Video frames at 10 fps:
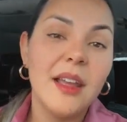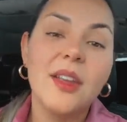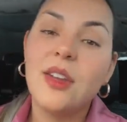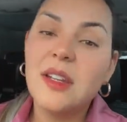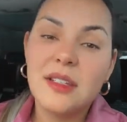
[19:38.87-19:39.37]

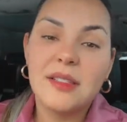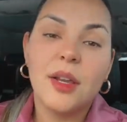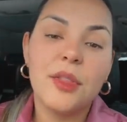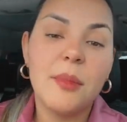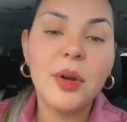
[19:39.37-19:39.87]
you need to
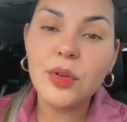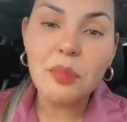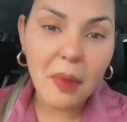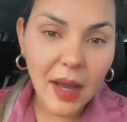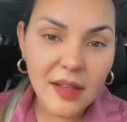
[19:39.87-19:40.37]
sell them a good
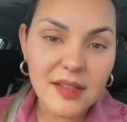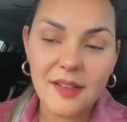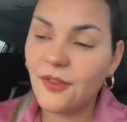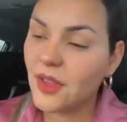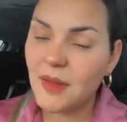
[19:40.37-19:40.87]
mask
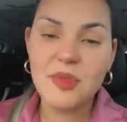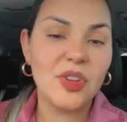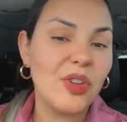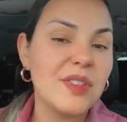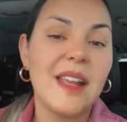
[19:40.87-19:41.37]
for them to
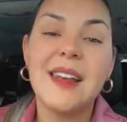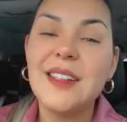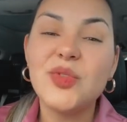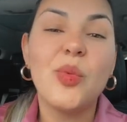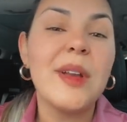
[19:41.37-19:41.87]
use at
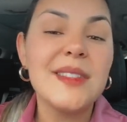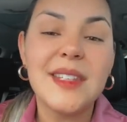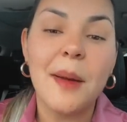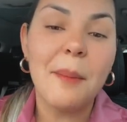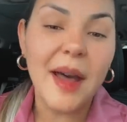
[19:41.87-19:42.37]
least once
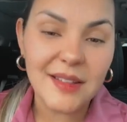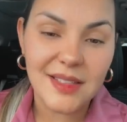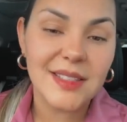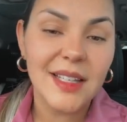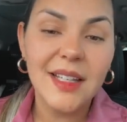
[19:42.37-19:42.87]
a
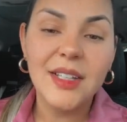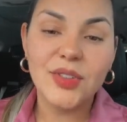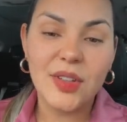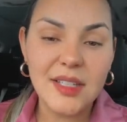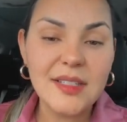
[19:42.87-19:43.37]
month.
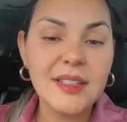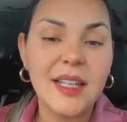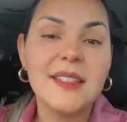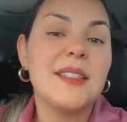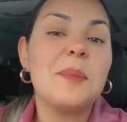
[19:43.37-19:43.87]
So this
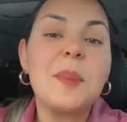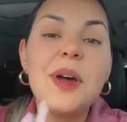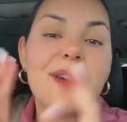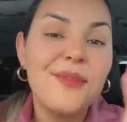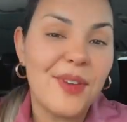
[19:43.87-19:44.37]
is the
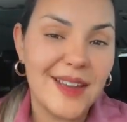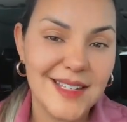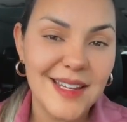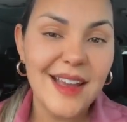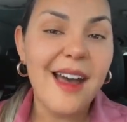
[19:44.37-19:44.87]

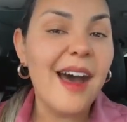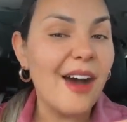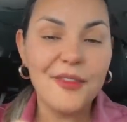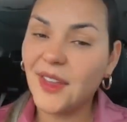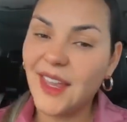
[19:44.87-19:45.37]
perfect
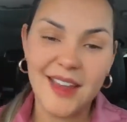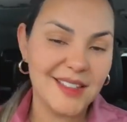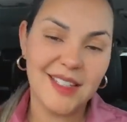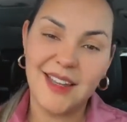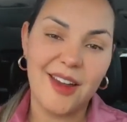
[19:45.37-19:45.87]
aftercare
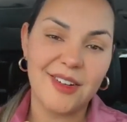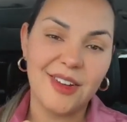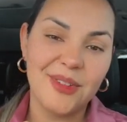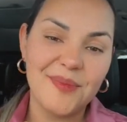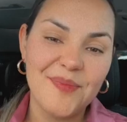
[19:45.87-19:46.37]

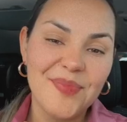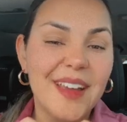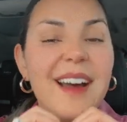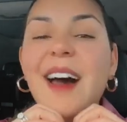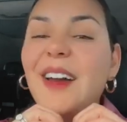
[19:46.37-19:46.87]
scenario.
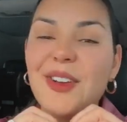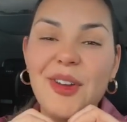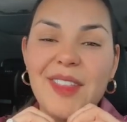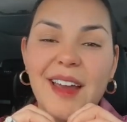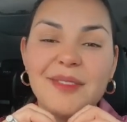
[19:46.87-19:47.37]
I
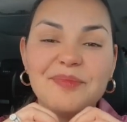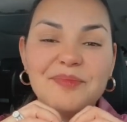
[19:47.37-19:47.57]
know that